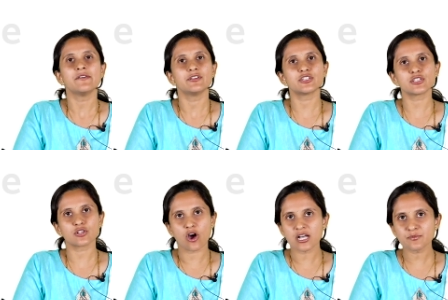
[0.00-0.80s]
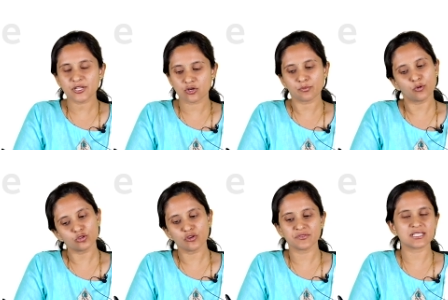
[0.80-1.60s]
which is caused because
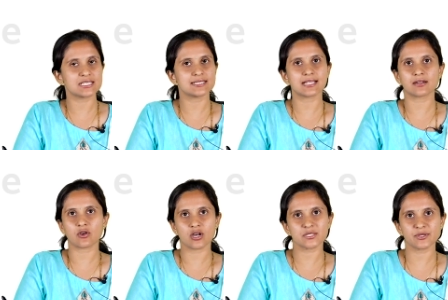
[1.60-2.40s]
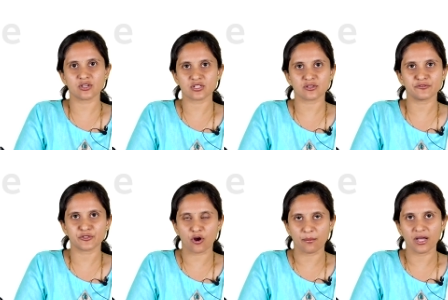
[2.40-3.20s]
both of the cysts are caused because of
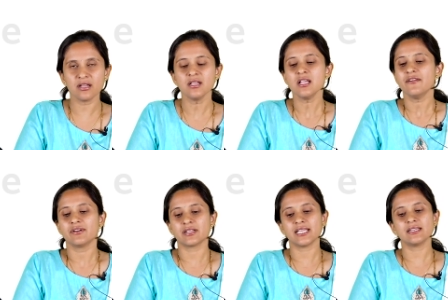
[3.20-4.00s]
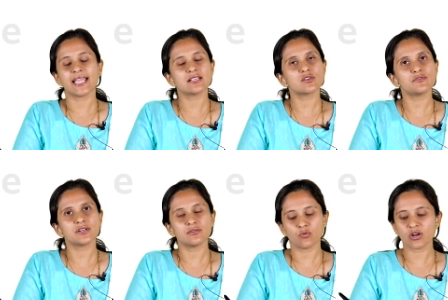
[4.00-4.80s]
trauma. Where in case of
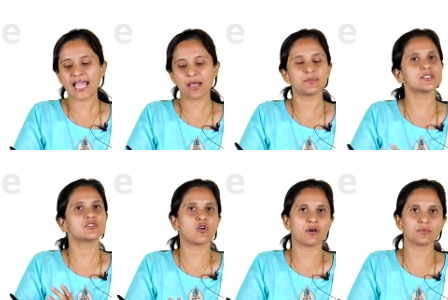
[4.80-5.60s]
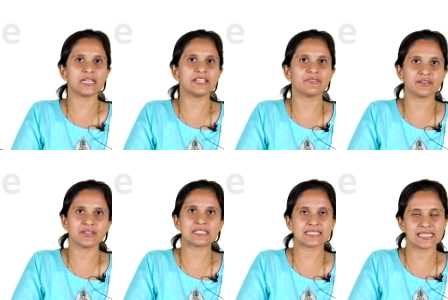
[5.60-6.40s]
a, what happens normally when
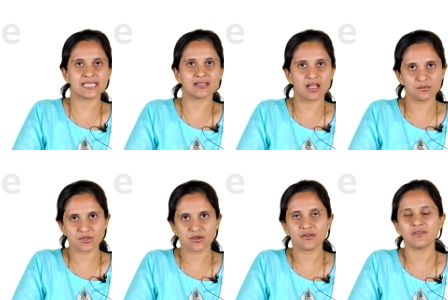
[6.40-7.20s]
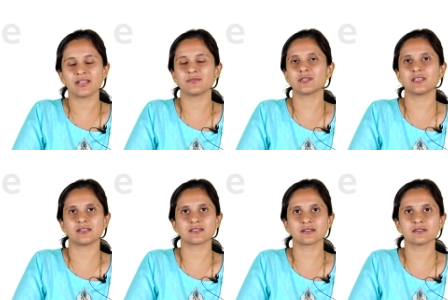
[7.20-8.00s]
we see and observe, whenever
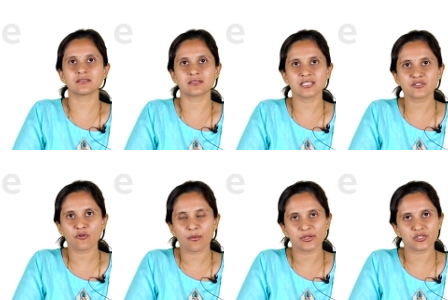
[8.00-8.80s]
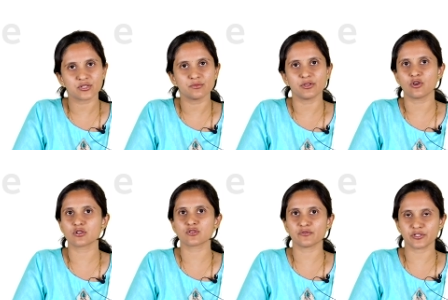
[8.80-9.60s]
there is a cyst formation
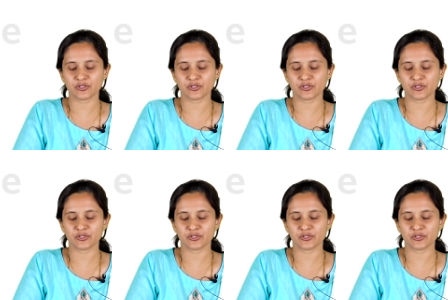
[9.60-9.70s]
because of a